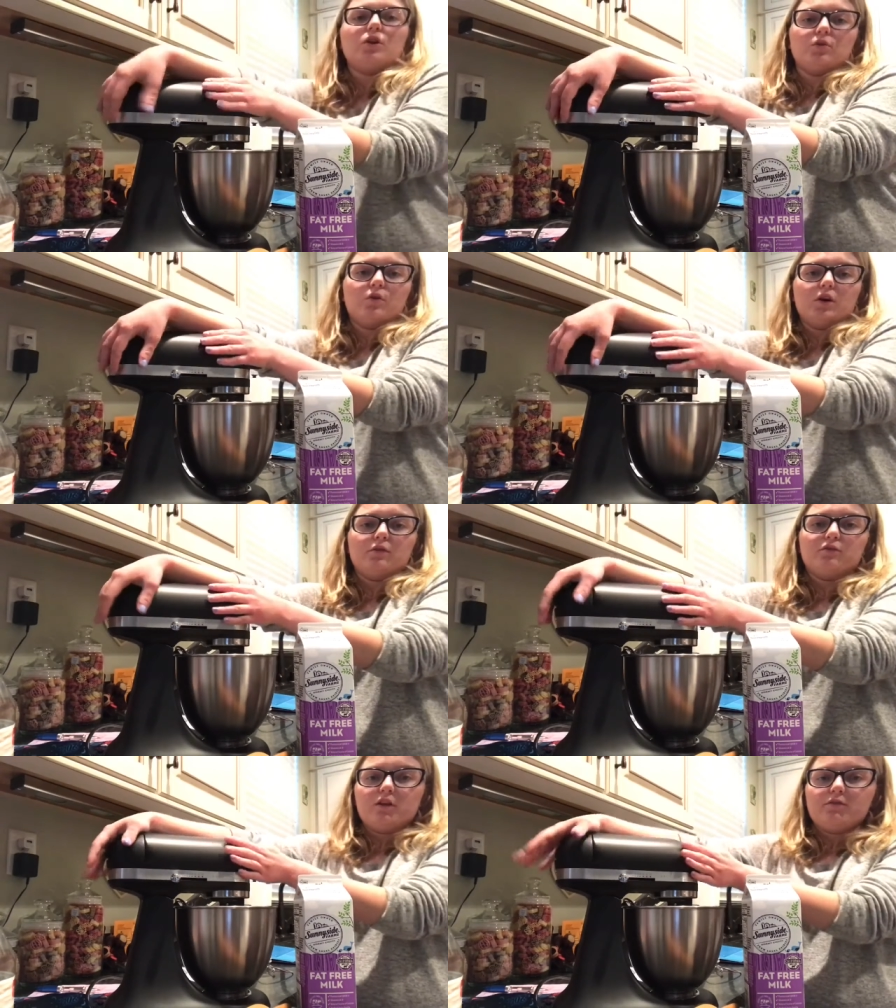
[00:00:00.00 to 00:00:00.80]
your
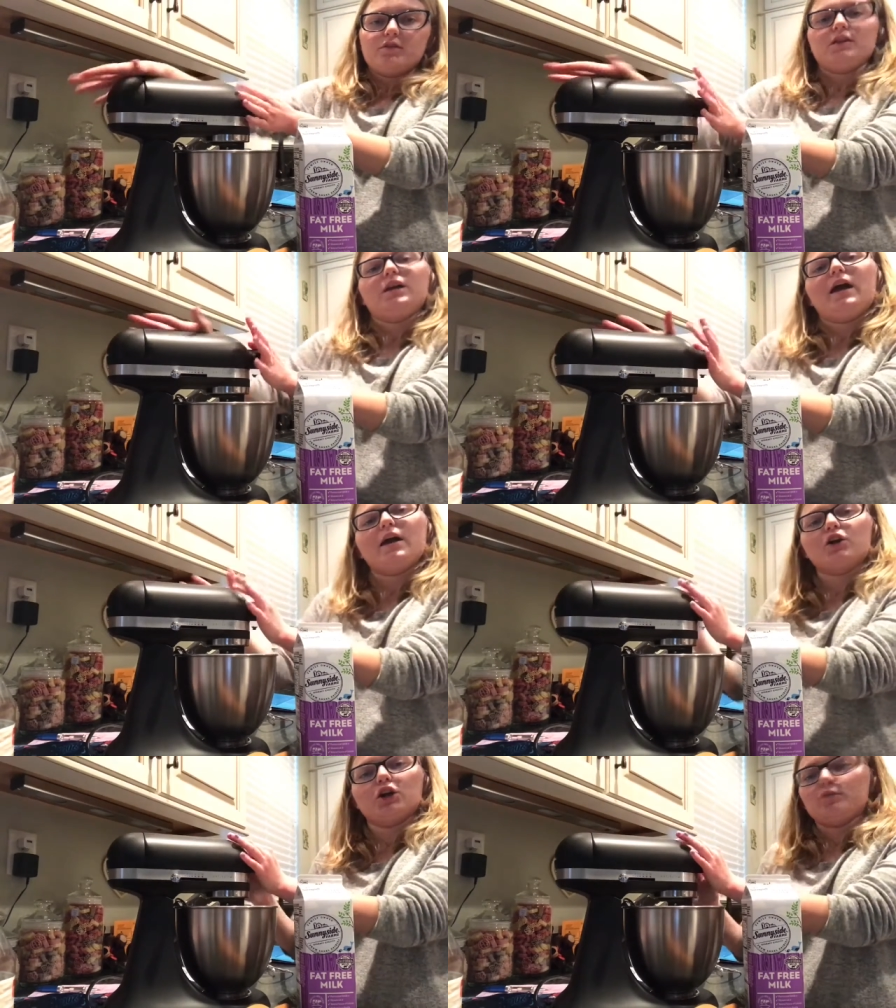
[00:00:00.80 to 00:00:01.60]
fluffy
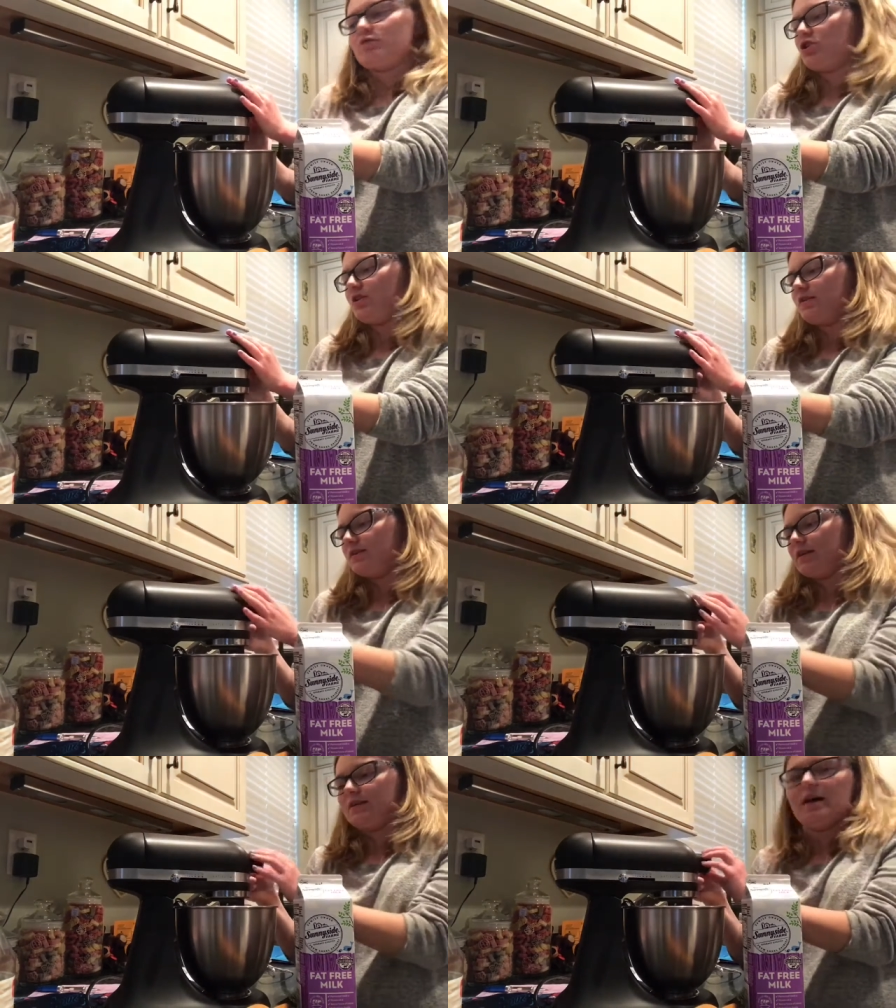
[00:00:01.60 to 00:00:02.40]
cream
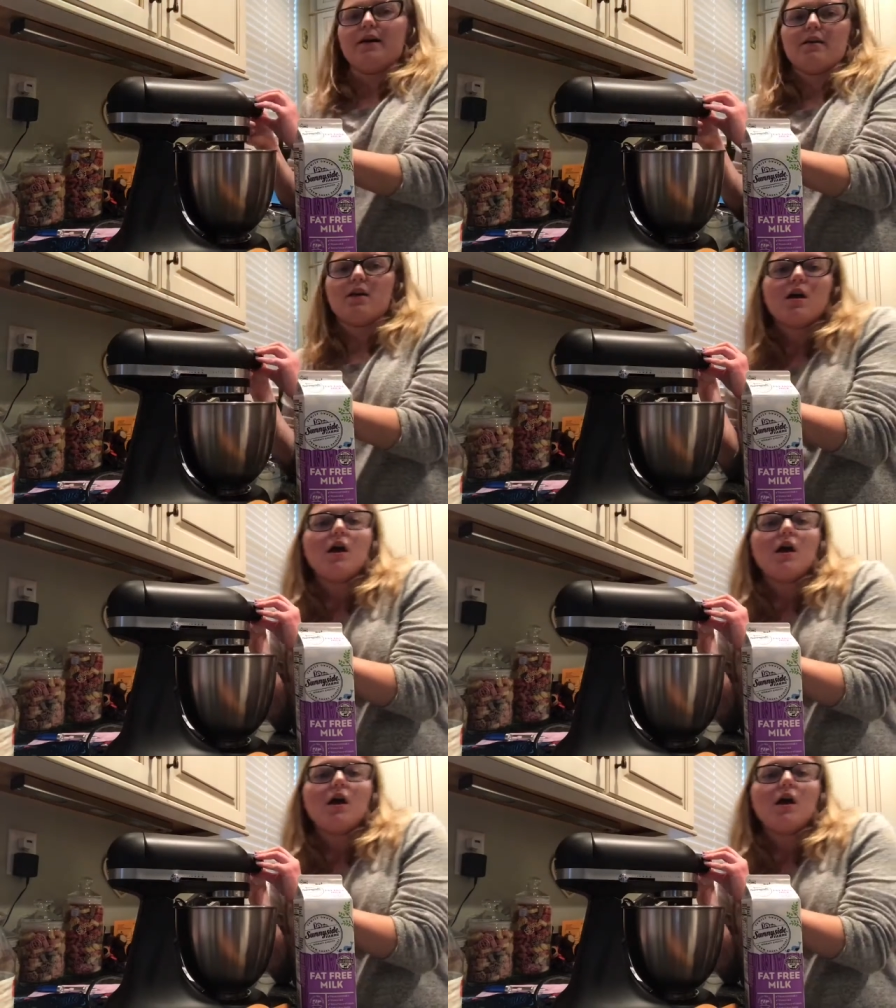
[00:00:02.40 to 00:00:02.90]
cheese, and then